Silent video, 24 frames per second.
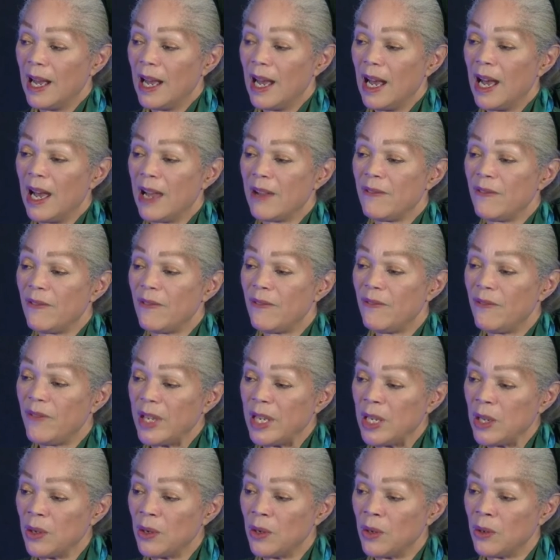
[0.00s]
I
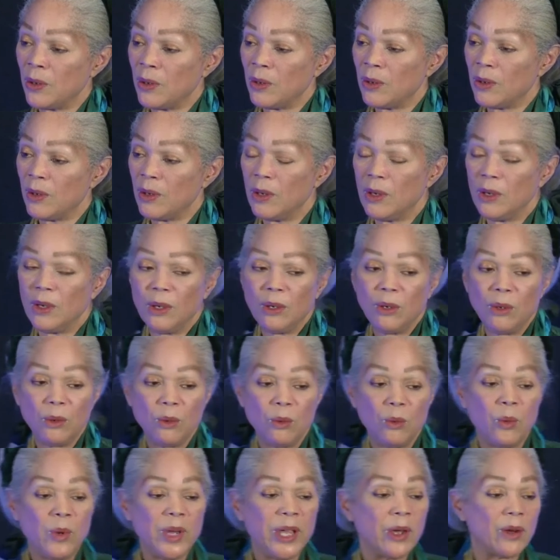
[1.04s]
fear
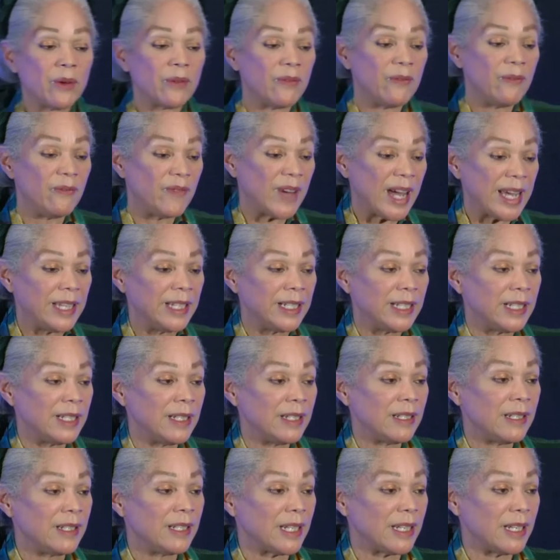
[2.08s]
we are
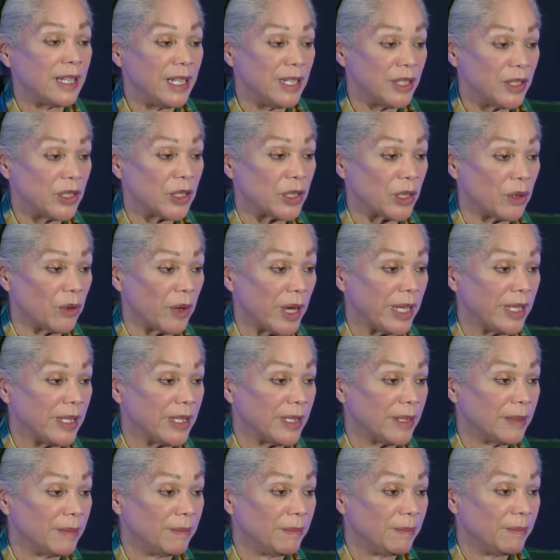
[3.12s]
fighting to integrate
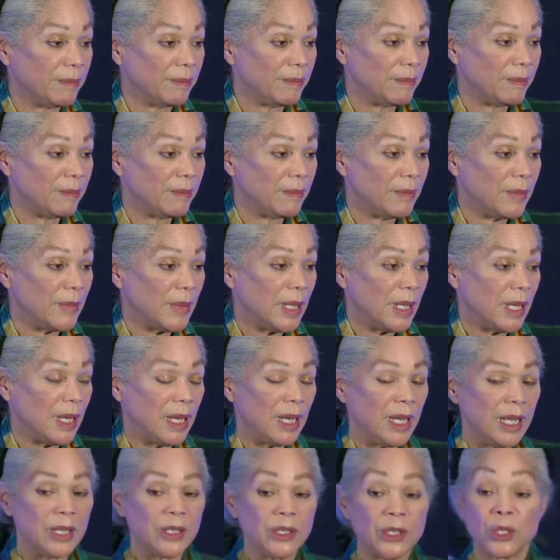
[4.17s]

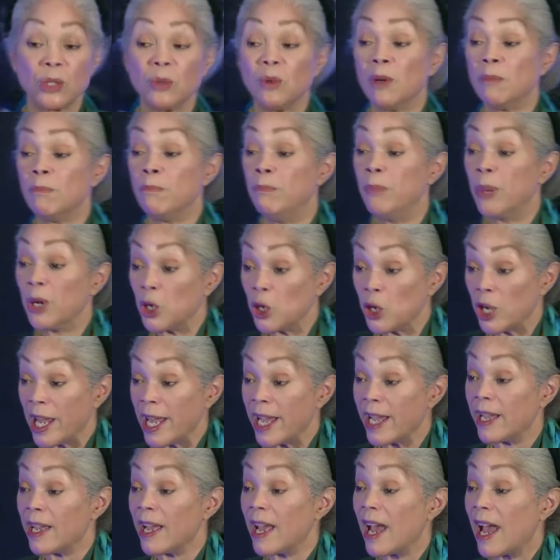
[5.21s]
into a
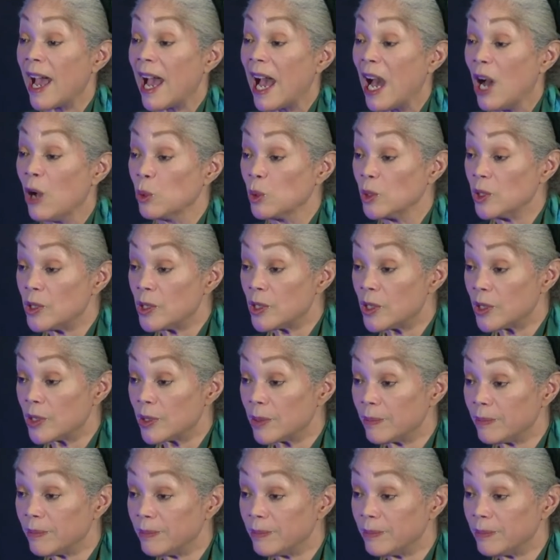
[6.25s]
burning house.